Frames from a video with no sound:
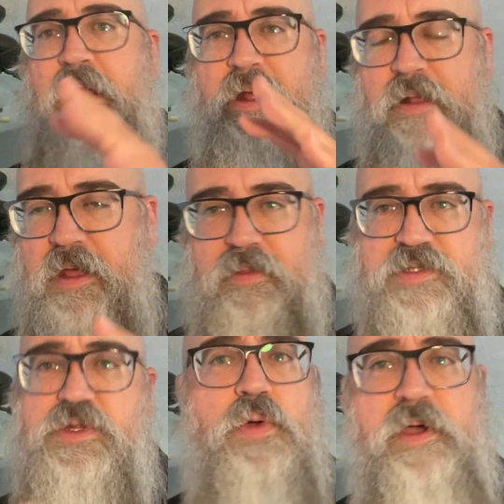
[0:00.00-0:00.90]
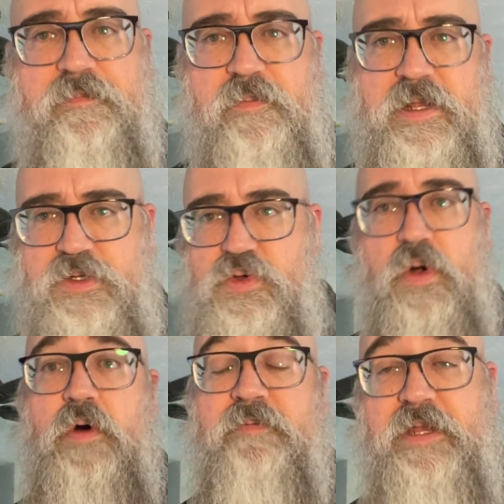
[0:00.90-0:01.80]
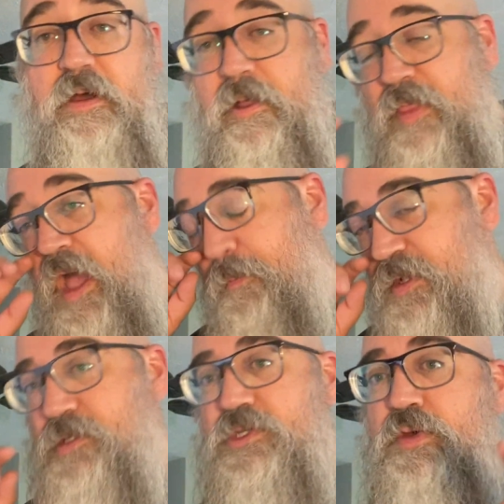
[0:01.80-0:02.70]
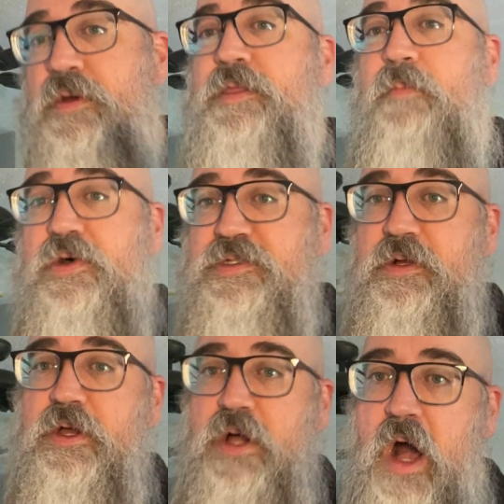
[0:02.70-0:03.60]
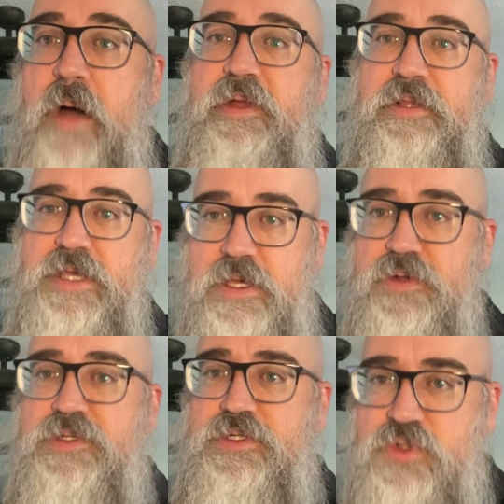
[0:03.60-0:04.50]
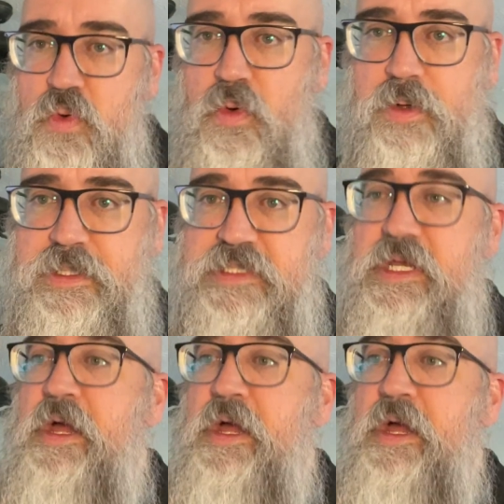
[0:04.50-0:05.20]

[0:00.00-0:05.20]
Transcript: There's no way for me to do a whole video on that, but two of the most commonly used tools